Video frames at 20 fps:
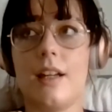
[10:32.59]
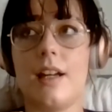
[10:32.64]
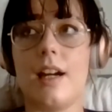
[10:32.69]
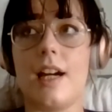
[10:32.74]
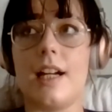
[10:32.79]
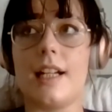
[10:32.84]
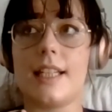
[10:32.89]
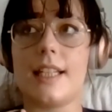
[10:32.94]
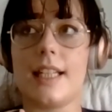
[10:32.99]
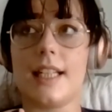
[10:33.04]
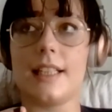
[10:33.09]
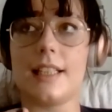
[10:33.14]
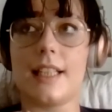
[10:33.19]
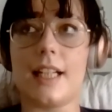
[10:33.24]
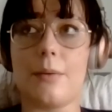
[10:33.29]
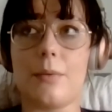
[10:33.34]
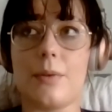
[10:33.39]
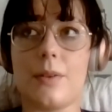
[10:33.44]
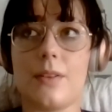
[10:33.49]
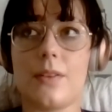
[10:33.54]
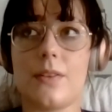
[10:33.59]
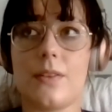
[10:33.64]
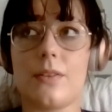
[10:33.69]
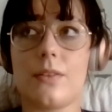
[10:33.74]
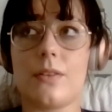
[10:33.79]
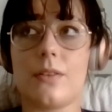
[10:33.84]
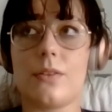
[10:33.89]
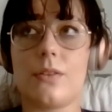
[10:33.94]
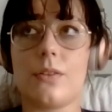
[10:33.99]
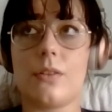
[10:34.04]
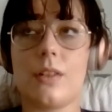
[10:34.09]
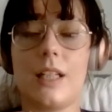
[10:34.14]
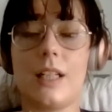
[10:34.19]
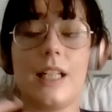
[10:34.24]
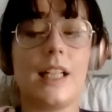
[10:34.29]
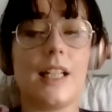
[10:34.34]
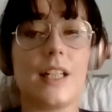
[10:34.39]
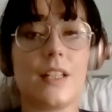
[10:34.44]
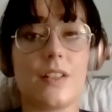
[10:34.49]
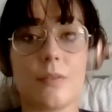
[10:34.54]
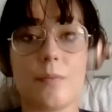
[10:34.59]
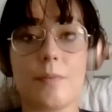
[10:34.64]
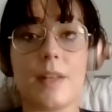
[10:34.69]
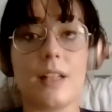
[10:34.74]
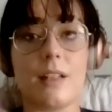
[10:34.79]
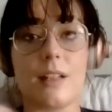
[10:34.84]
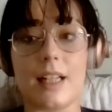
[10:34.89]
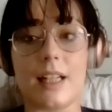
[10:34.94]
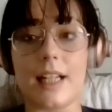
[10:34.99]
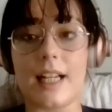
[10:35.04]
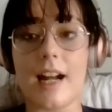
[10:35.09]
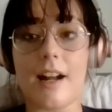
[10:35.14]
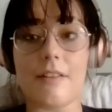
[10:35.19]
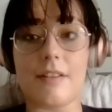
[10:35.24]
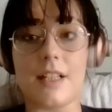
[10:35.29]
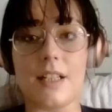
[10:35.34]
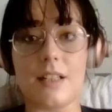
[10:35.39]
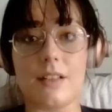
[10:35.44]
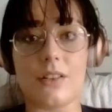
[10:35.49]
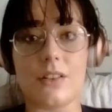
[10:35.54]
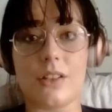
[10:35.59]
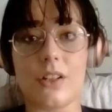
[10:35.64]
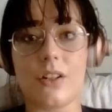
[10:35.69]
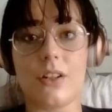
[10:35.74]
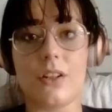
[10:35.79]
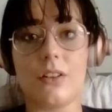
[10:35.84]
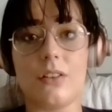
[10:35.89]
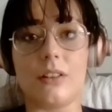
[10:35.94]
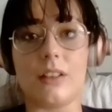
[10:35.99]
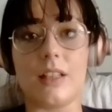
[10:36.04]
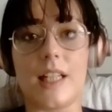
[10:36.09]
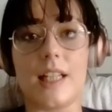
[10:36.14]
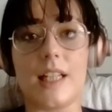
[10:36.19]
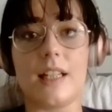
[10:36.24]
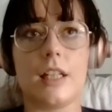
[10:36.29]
I think that was clearly something that I carried internally,